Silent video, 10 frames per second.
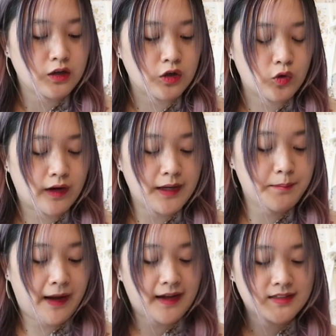gray
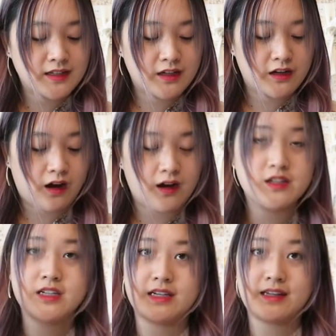patent
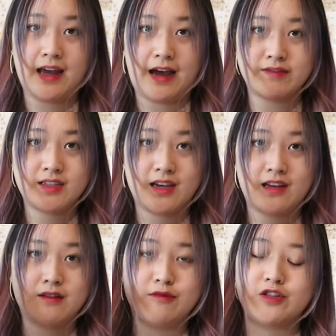canage in
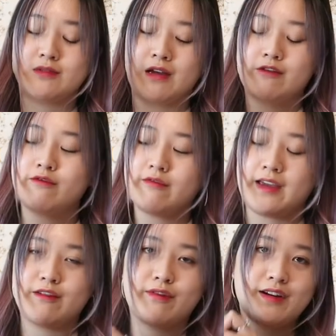calfskin, which is my
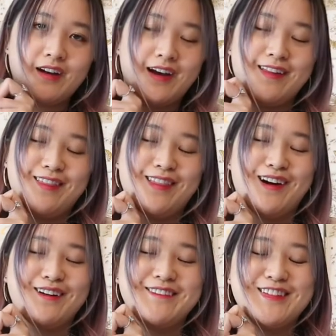favorite. I
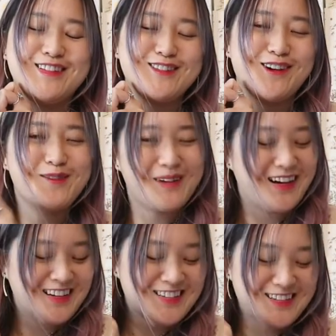love this so
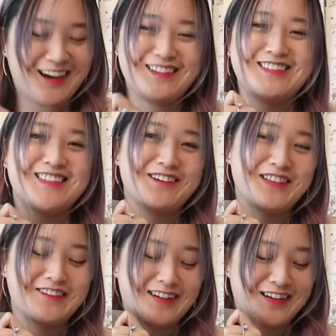much. I
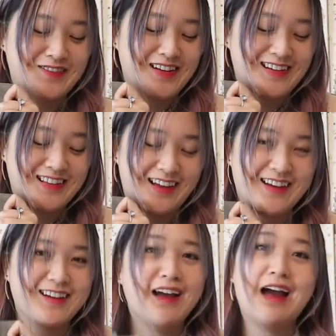definitely recommend it.
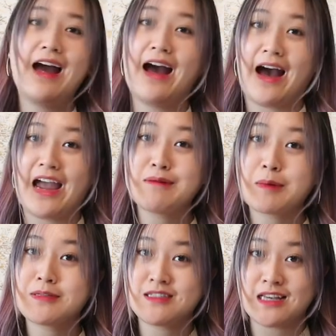Like, I am
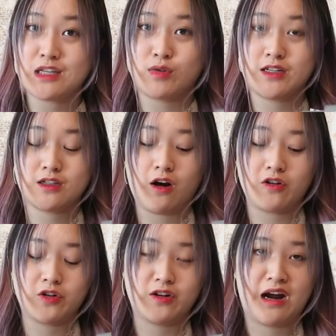obsessed with this card
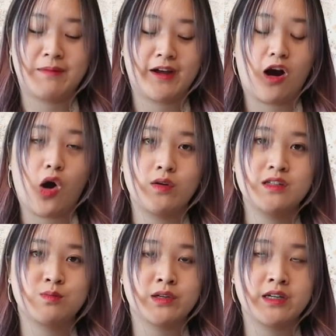holder. I'm like always
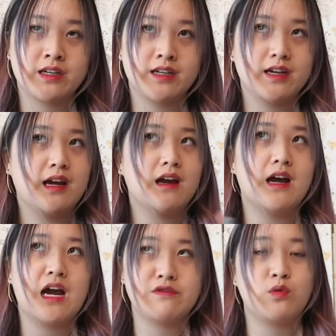bringing it
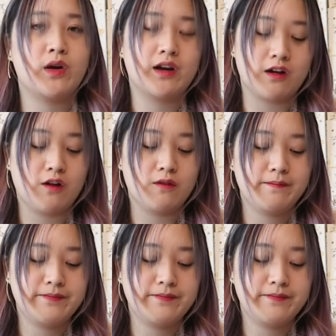everywhere I go.